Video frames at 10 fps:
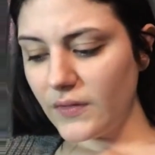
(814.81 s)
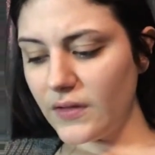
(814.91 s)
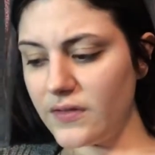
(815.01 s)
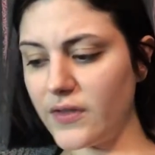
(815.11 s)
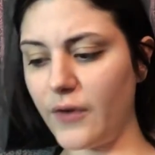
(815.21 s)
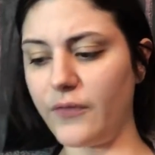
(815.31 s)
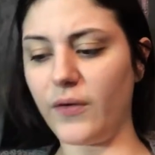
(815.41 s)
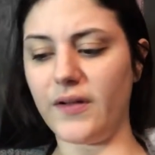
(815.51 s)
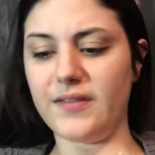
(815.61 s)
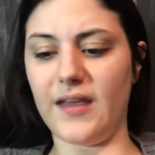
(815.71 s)
So for
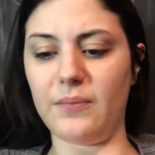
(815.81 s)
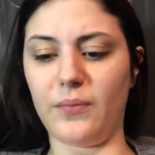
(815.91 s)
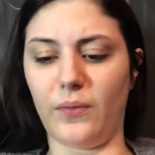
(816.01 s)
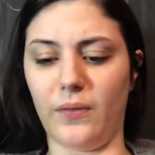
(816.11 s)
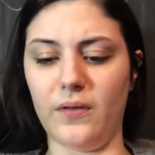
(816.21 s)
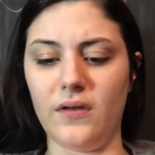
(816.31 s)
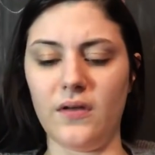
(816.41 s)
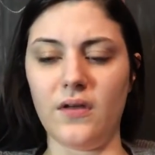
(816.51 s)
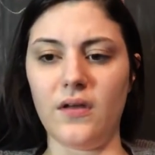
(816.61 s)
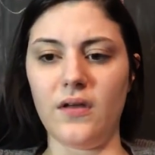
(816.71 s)
example,
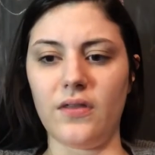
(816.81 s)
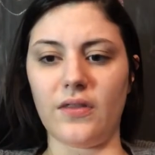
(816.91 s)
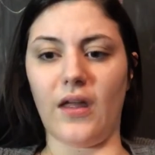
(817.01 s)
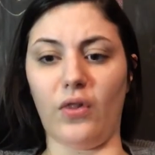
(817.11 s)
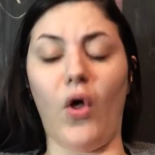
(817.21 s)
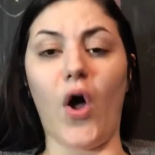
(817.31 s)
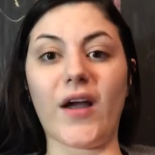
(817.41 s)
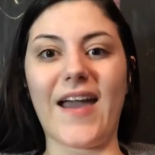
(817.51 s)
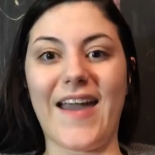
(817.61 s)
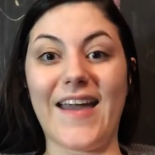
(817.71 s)
a long
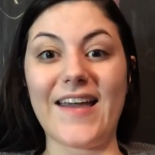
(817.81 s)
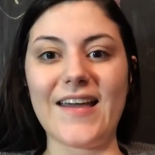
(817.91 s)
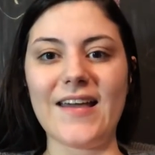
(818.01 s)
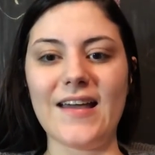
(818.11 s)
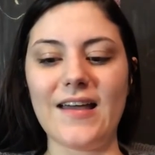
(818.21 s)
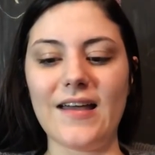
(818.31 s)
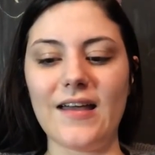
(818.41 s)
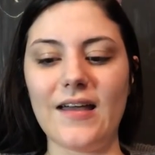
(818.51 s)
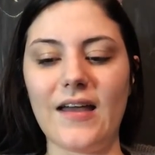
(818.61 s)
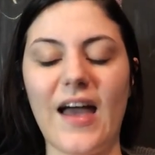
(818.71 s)
A
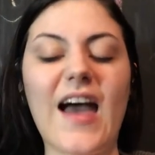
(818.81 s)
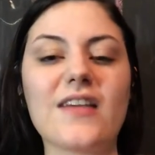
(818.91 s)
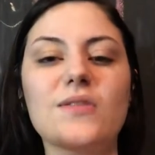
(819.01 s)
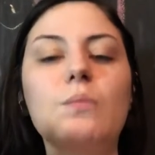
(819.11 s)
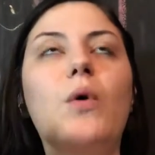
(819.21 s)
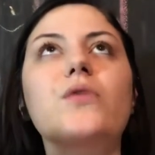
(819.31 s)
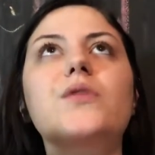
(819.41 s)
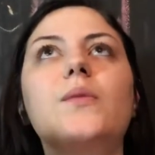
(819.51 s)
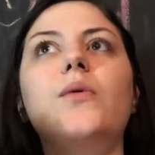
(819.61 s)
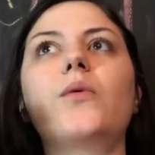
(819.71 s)
has
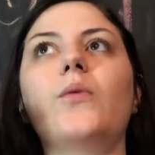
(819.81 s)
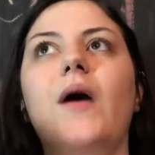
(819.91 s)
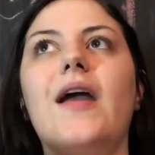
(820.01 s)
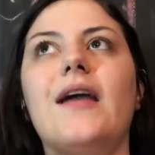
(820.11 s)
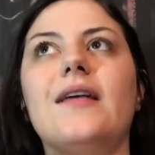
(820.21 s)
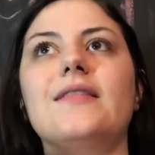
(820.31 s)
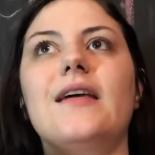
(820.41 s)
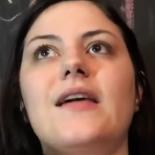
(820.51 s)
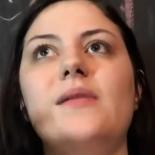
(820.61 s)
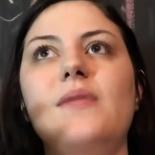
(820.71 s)
multiple ways
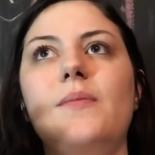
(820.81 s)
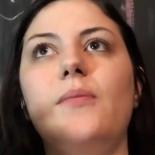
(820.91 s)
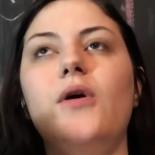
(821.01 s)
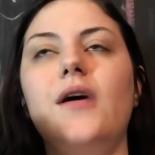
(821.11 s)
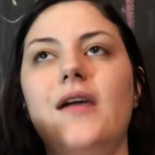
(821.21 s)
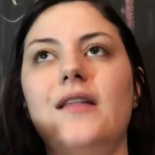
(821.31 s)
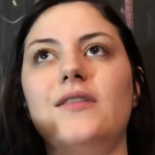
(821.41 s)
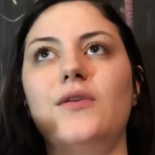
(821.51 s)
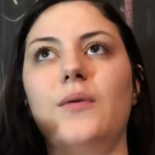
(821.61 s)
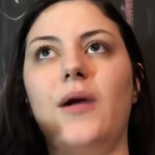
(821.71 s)
it can be put
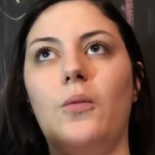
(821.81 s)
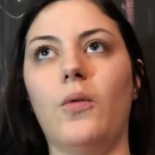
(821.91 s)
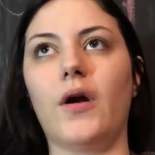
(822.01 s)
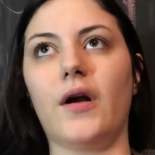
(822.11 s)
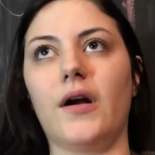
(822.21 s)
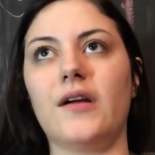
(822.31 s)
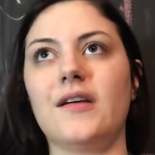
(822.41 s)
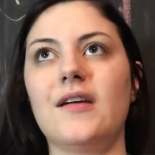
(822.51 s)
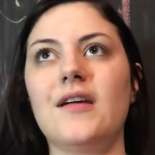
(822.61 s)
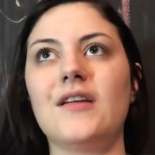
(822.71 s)
into a word
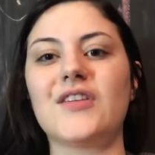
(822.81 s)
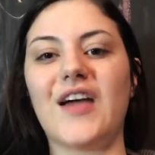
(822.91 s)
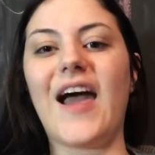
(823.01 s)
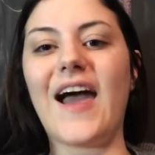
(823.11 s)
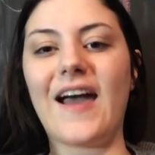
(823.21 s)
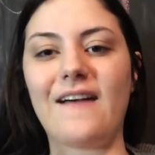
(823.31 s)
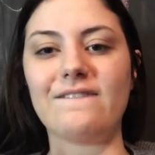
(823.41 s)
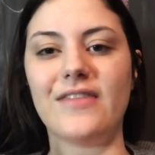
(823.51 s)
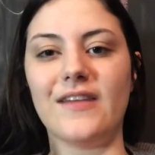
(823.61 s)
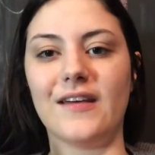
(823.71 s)
to
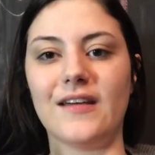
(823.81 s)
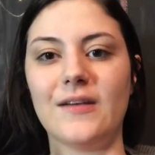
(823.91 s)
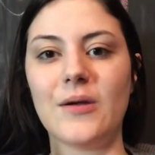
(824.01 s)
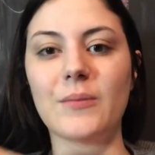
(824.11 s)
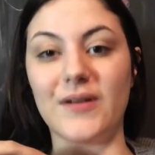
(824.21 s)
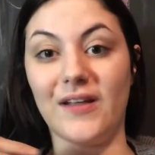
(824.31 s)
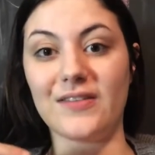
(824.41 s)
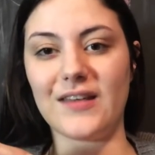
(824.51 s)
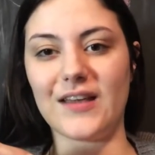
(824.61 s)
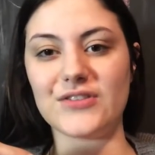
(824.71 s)
have the
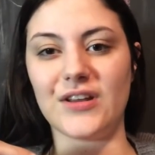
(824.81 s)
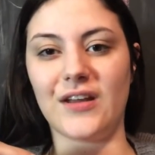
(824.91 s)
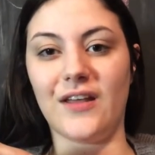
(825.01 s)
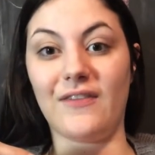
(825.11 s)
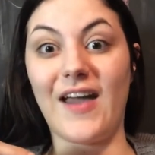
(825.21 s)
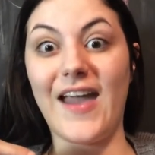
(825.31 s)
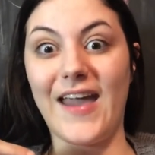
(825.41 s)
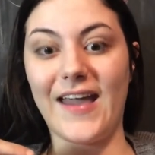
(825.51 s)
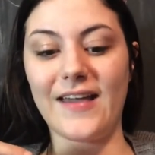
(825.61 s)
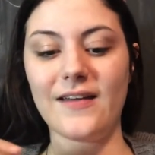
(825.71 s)
pronunciation of
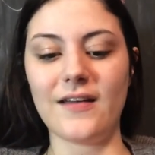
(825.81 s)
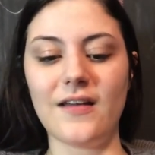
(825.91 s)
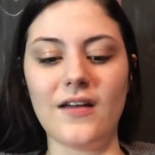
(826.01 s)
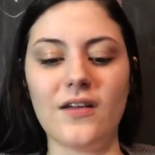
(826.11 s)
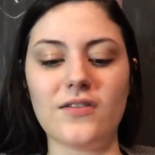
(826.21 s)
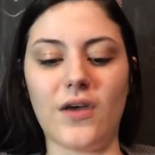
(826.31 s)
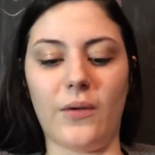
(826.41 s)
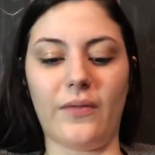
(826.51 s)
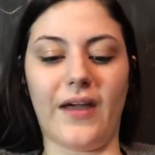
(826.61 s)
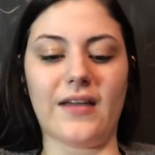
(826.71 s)
A. So
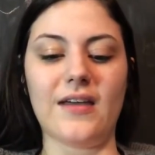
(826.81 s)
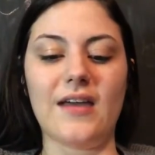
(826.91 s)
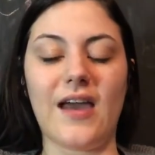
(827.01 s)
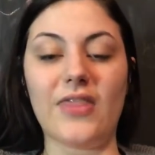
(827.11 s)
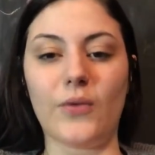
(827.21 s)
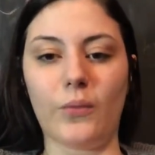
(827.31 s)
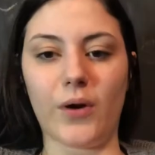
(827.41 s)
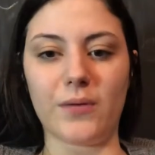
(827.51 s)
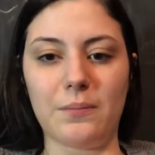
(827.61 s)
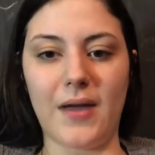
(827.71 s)
like in the
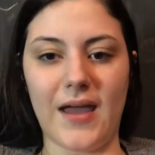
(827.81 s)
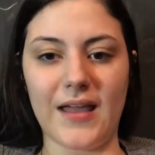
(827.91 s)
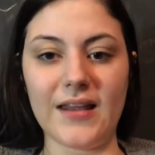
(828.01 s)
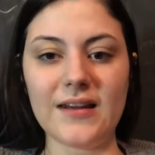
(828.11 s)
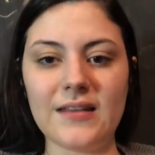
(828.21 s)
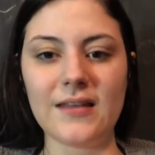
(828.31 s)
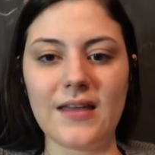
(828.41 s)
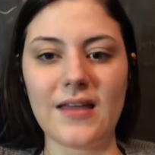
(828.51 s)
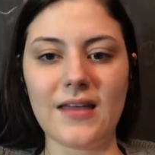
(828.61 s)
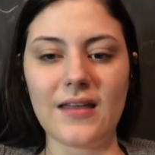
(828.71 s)
word main,
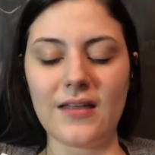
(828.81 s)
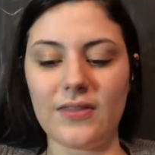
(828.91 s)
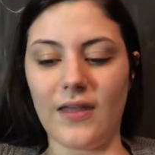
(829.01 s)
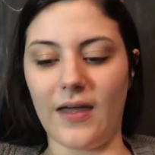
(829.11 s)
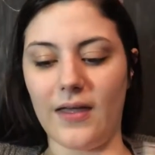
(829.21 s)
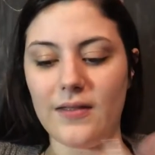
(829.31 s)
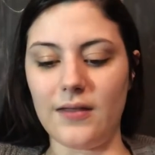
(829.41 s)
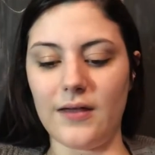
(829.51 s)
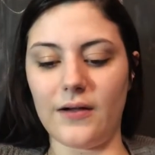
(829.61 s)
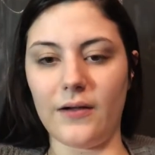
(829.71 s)

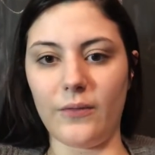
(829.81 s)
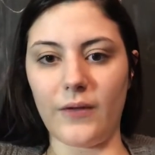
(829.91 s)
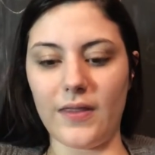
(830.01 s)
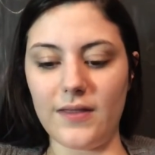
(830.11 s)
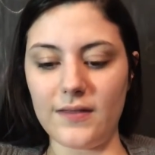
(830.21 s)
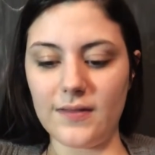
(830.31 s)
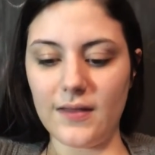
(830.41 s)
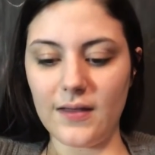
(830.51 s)
here I'll write this,